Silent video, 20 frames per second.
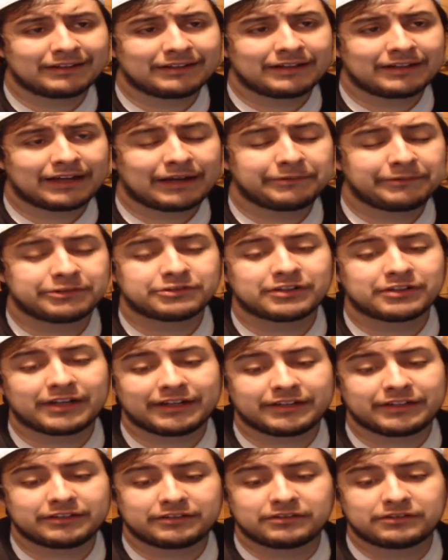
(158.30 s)
been
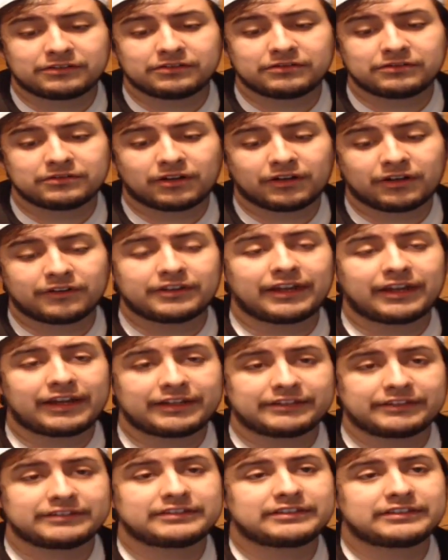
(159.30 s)
trying to do all the
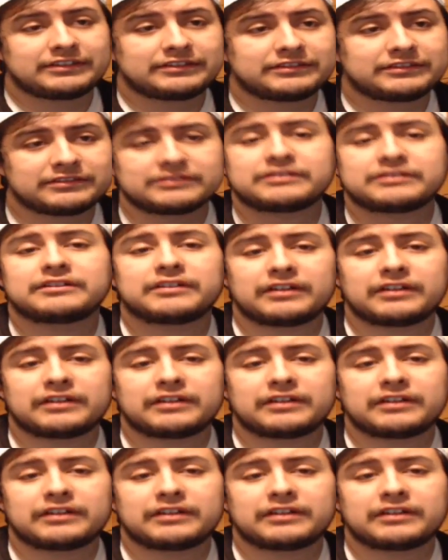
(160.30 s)
end scenes